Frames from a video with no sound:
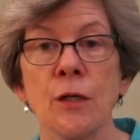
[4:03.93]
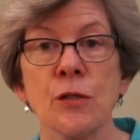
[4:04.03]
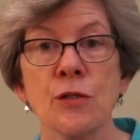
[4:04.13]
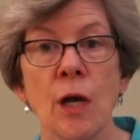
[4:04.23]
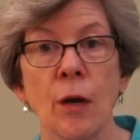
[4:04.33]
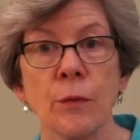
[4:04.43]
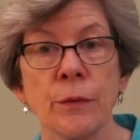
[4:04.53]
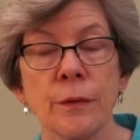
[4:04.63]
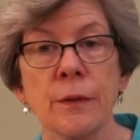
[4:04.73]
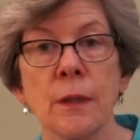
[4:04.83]
So
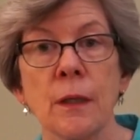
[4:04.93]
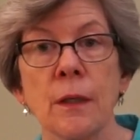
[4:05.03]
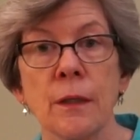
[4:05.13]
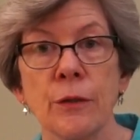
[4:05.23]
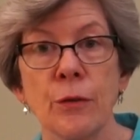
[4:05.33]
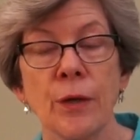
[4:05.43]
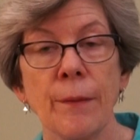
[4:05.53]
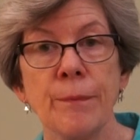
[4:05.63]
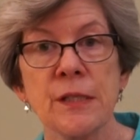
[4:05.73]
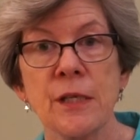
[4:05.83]
you
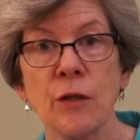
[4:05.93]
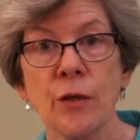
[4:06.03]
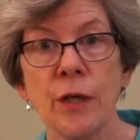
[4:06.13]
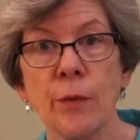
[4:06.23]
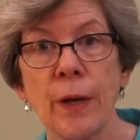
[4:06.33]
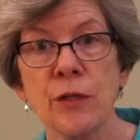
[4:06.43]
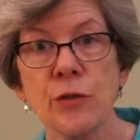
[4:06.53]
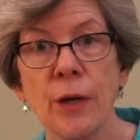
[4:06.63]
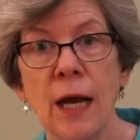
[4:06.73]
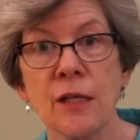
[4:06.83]
get busy looking around
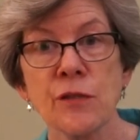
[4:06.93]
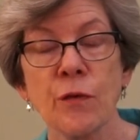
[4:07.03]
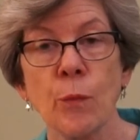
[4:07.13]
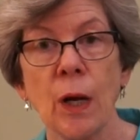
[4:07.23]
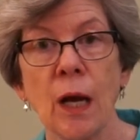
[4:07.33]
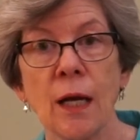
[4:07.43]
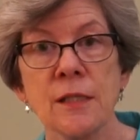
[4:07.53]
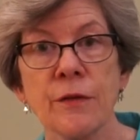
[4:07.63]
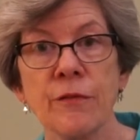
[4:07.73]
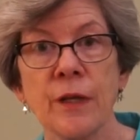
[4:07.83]
your house for what
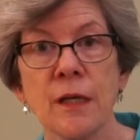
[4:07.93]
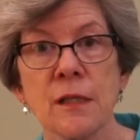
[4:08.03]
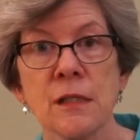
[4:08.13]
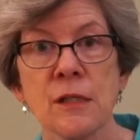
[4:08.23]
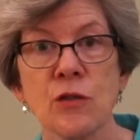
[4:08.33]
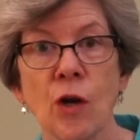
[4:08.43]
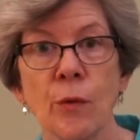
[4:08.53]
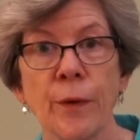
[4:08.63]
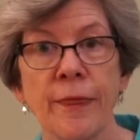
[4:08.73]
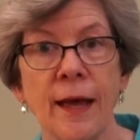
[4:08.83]
kinds of things
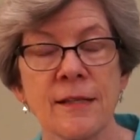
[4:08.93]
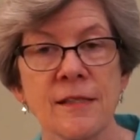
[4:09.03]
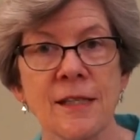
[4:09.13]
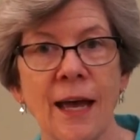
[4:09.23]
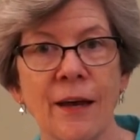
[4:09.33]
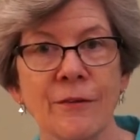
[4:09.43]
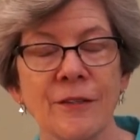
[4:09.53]
start with that sound.